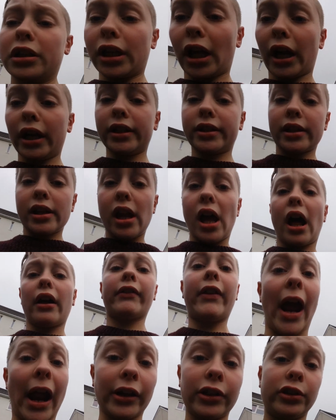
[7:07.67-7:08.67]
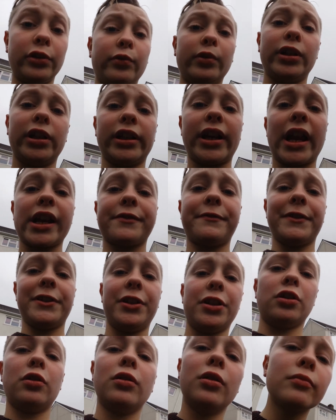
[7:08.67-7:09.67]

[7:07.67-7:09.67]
Guys, I'll catch you in the next video.